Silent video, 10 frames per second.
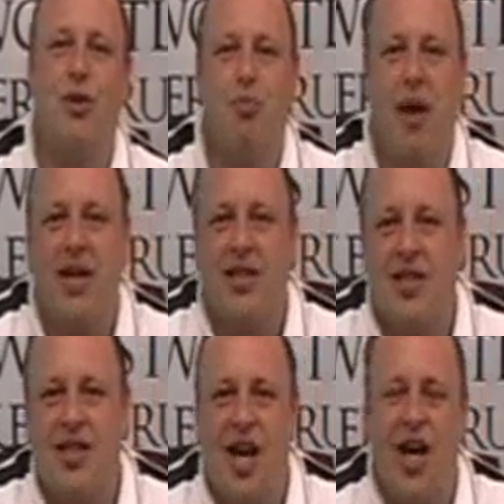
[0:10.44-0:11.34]
to
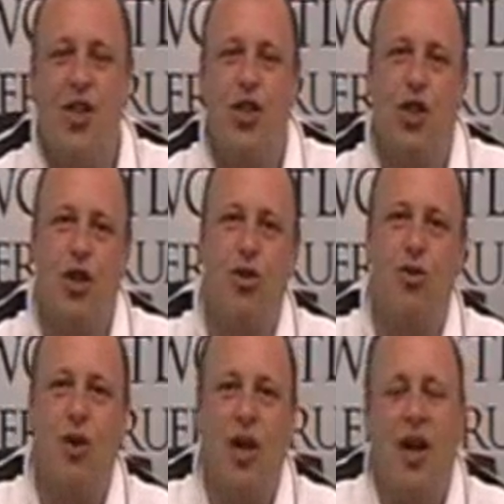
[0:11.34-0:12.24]
Bannister's
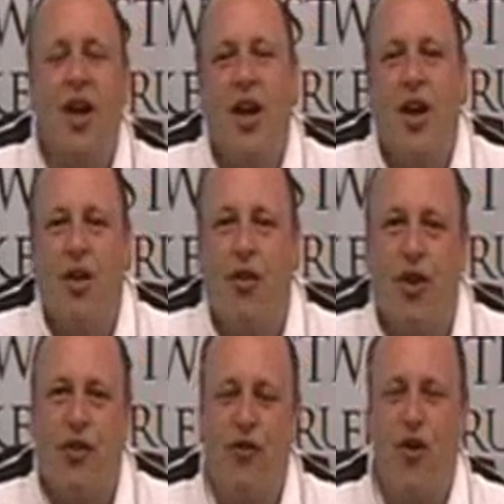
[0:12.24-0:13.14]
HQ
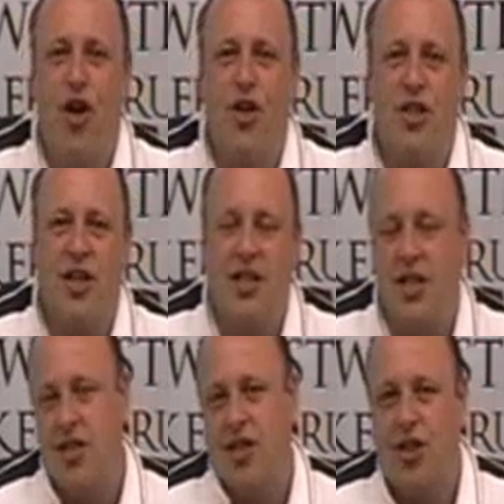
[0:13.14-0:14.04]
for the first
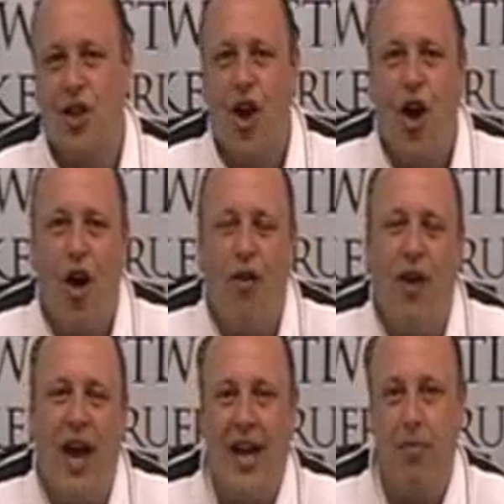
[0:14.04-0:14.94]
edition
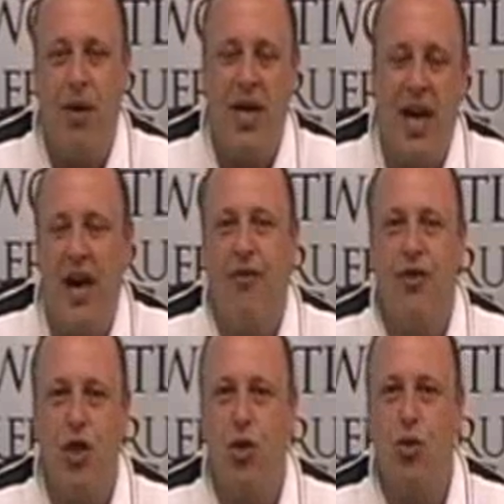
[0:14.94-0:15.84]
of NPF
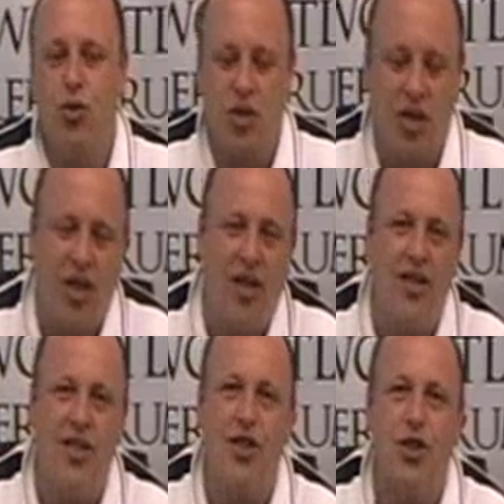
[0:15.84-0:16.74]
News.
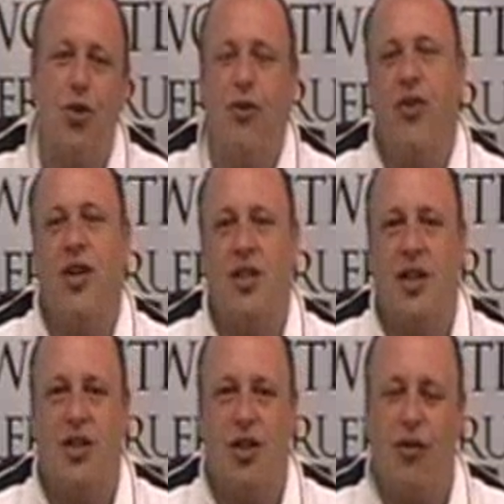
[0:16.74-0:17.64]
This is a new
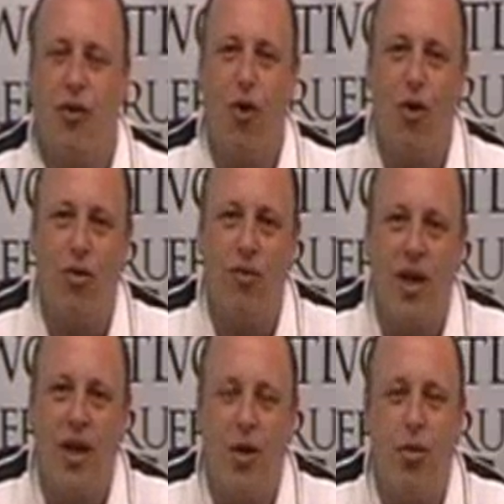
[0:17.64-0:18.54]
feature to the forum
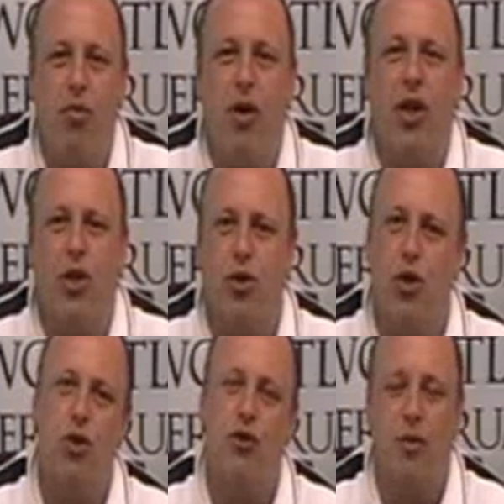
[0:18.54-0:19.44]
that we're bringing you
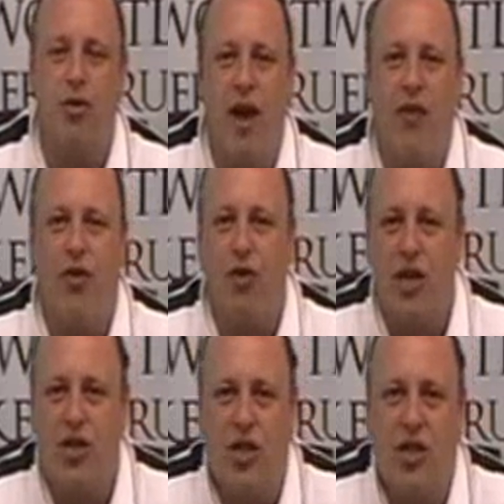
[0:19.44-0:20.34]
news from around the
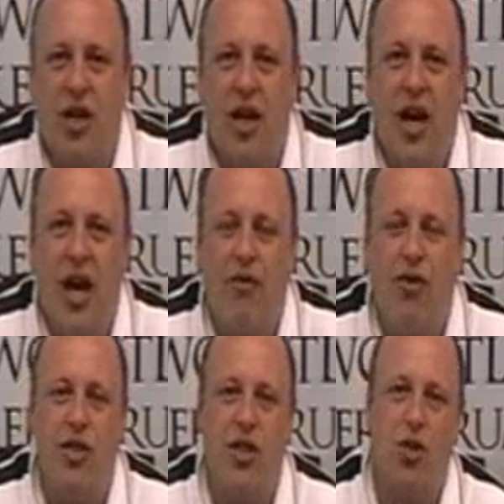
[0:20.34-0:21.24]
region
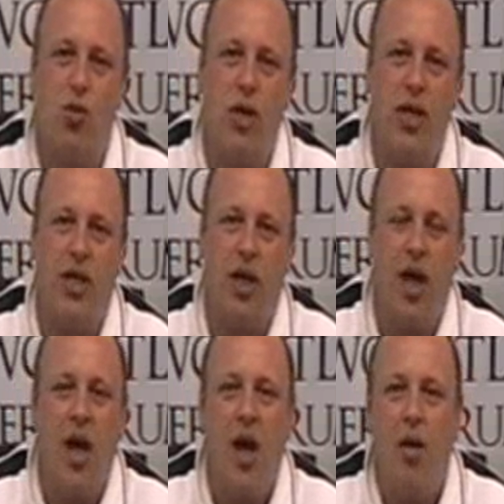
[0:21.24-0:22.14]
every single week,
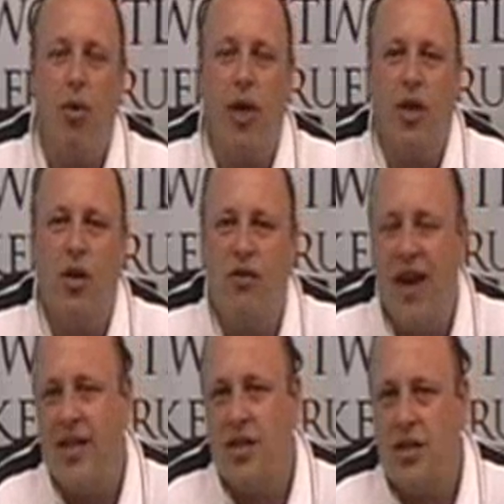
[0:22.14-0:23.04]
bringing you
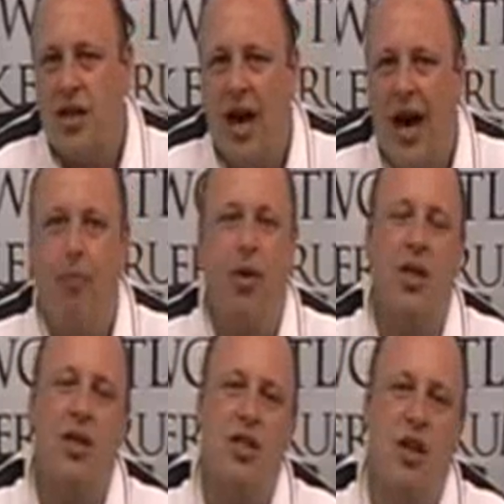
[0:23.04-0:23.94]
events,
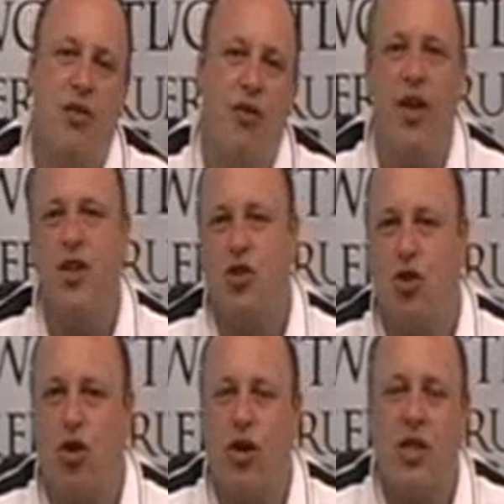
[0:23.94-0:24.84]
happenings, funny
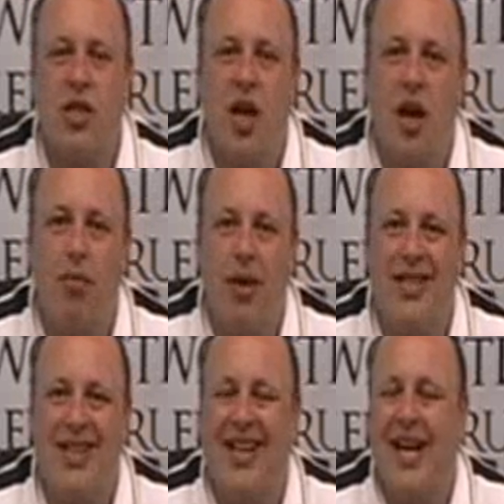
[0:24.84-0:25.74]
stories and
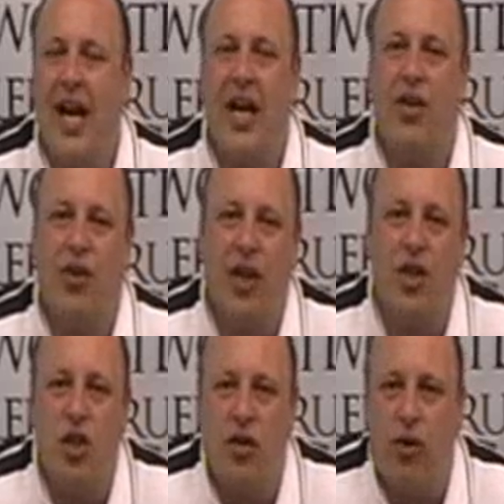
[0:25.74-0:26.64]
basically anything
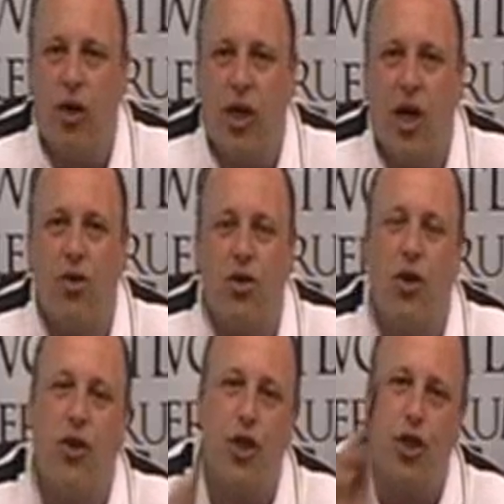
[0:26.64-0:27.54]
in general that goes
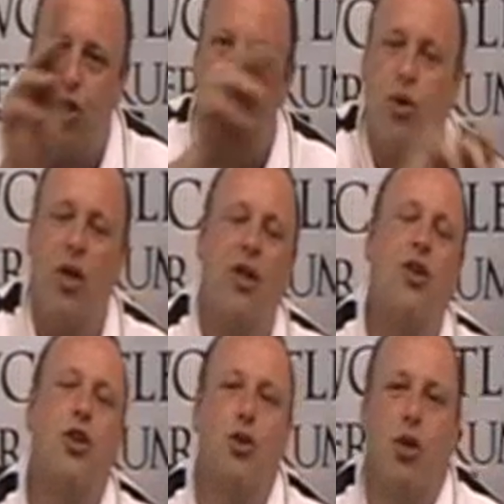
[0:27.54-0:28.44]
on that you,
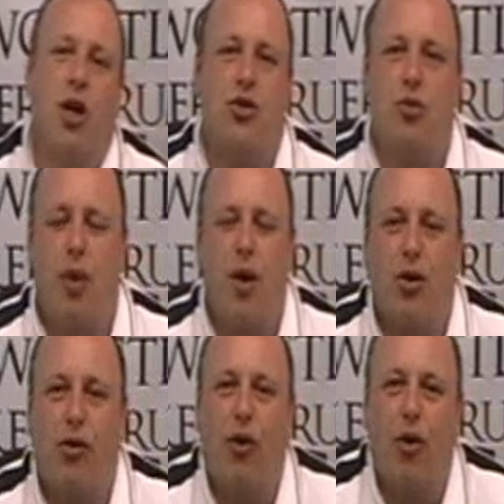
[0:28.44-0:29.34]
the Newcastle
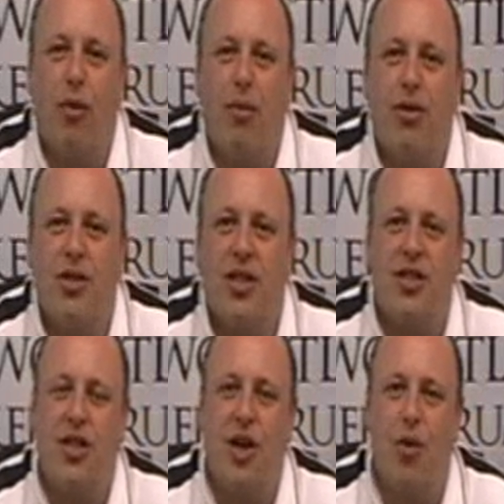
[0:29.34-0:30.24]
Poker Forum members,
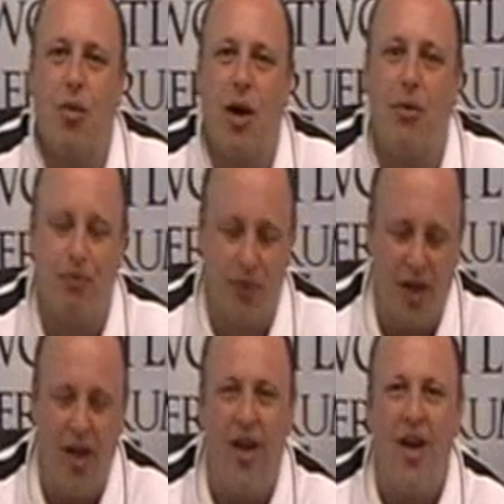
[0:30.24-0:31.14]
need to know about.
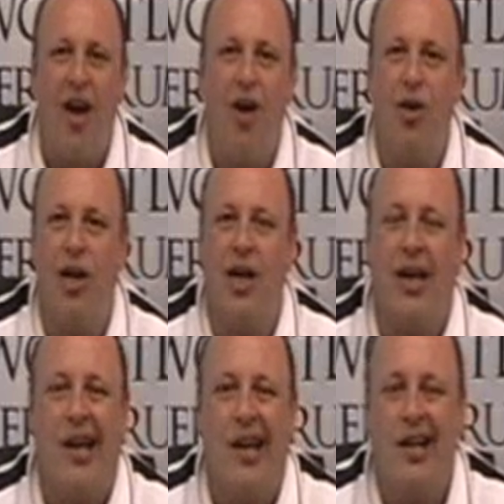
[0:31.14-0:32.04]

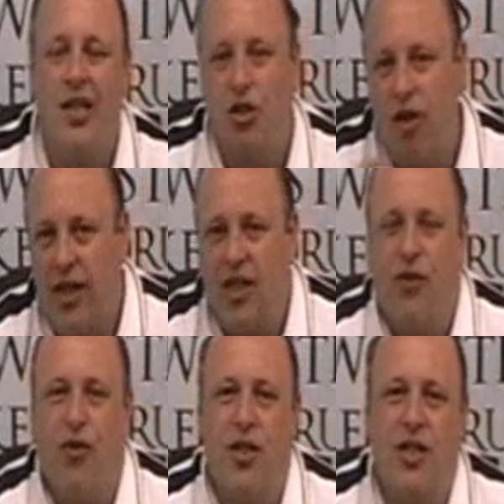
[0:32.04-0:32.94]
Okay, let's crack this
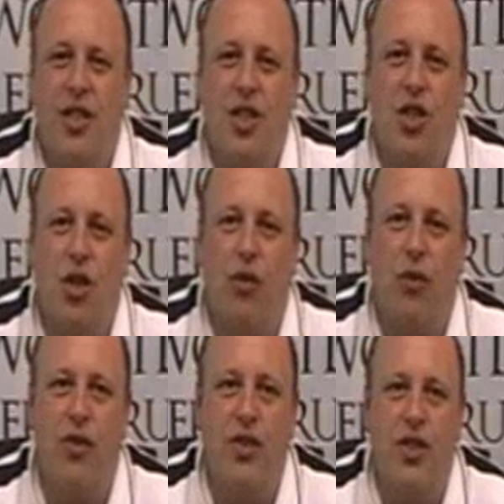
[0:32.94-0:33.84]
first edition off
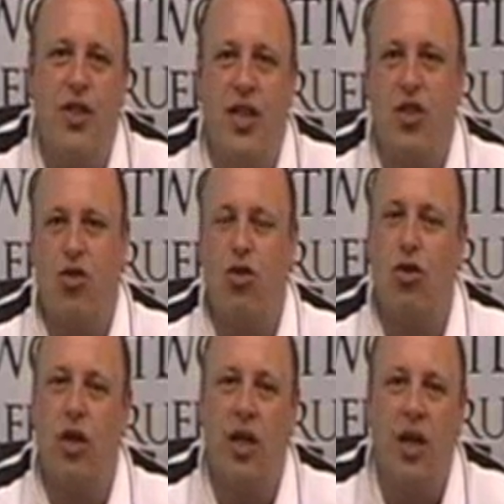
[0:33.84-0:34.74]
with a success
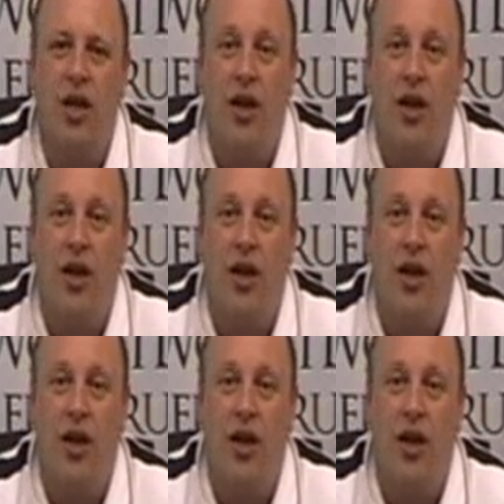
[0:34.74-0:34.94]
story.